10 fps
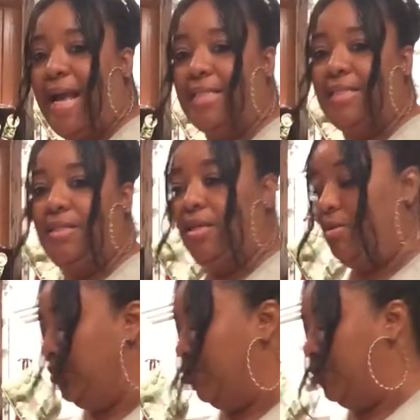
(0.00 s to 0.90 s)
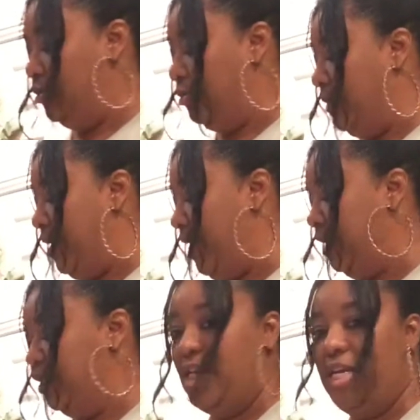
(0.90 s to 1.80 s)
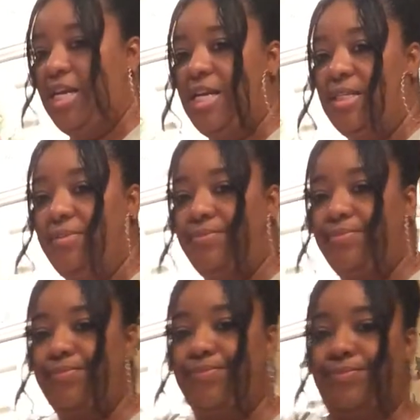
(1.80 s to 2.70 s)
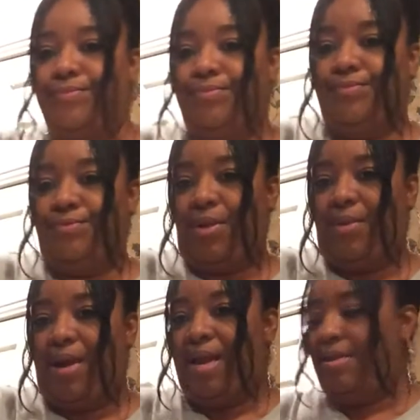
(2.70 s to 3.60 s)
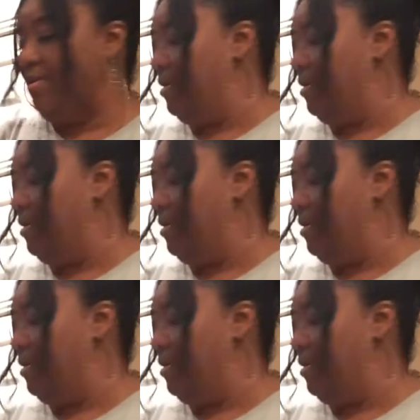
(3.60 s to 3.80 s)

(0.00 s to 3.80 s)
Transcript: got some shredded cheese, right? You